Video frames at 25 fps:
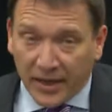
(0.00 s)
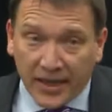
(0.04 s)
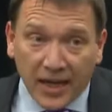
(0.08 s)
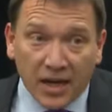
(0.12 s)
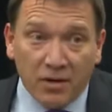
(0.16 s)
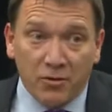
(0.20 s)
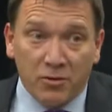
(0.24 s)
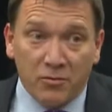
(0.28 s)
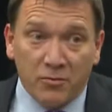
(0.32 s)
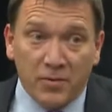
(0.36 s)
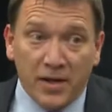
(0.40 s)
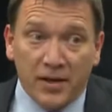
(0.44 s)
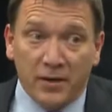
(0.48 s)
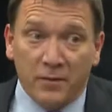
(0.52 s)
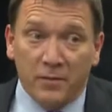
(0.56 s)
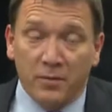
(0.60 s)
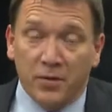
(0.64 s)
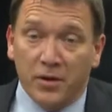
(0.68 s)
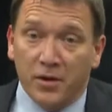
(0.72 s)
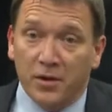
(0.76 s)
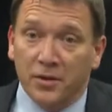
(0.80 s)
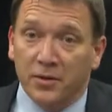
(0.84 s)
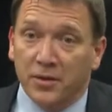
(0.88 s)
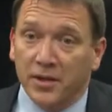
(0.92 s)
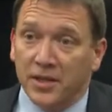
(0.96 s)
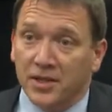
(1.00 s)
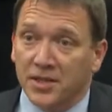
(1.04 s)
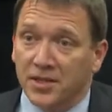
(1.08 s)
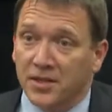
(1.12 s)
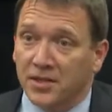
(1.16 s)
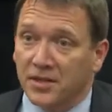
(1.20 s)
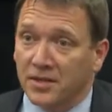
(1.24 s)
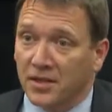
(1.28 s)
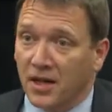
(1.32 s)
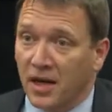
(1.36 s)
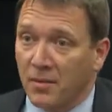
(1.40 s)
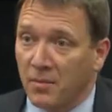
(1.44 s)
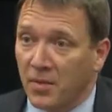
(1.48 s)
current rate of
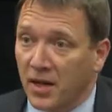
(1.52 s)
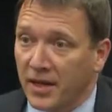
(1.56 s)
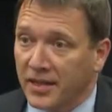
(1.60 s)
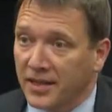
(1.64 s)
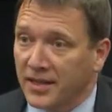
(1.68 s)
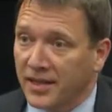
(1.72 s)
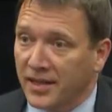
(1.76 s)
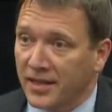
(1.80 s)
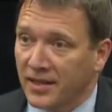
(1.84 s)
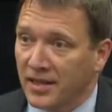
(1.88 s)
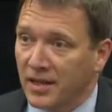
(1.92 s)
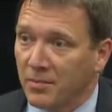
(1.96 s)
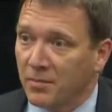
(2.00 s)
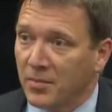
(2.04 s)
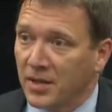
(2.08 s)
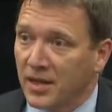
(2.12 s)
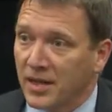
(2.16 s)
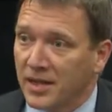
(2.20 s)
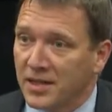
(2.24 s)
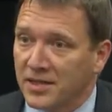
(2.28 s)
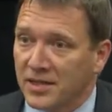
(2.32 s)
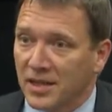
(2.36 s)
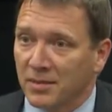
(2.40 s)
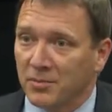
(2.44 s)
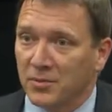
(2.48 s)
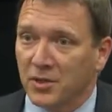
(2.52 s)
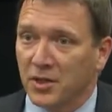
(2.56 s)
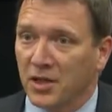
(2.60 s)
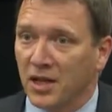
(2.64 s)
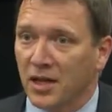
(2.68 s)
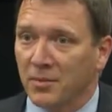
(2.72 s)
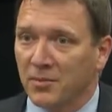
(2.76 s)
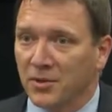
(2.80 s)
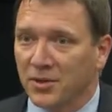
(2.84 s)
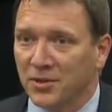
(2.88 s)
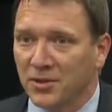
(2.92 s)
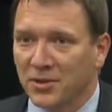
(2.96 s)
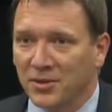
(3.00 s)
progress, I might get an MBA
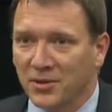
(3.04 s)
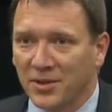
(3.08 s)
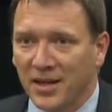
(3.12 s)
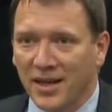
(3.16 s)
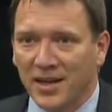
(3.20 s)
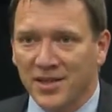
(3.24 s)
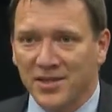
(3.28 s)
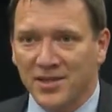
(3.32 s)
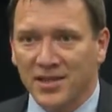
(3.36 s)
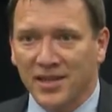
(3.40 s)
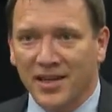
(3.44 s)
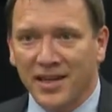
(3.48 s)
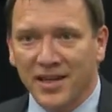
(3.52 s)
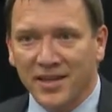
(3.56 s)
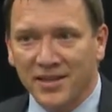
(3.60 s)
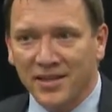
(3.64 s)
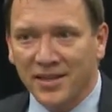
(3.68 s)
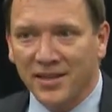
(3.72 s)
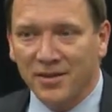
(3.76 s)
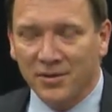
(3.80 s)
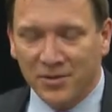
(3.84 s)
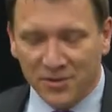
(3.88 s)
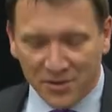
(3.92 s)
sometime in 2018 or